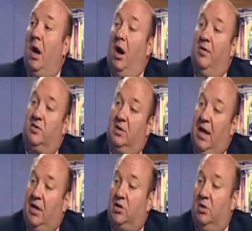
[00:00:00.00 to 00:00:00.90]
There's a
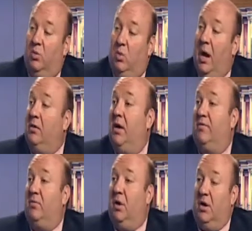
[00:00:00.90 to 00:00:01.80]
international
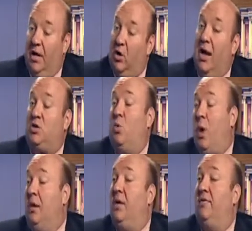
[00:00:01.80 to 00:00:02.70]

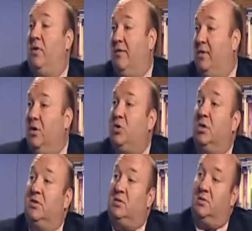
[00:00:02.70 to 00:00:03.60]
wildlife refuge.
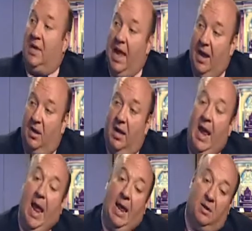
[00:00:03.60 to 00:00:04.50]
It's Canada
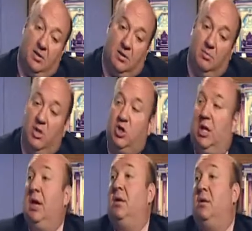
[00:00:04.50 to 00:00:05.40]
and
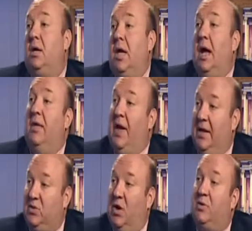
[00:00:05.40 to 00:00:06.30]
Michigan, and
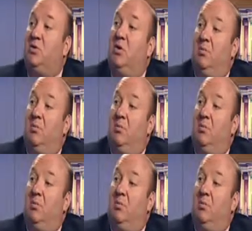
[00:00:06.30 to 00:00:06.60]
that's also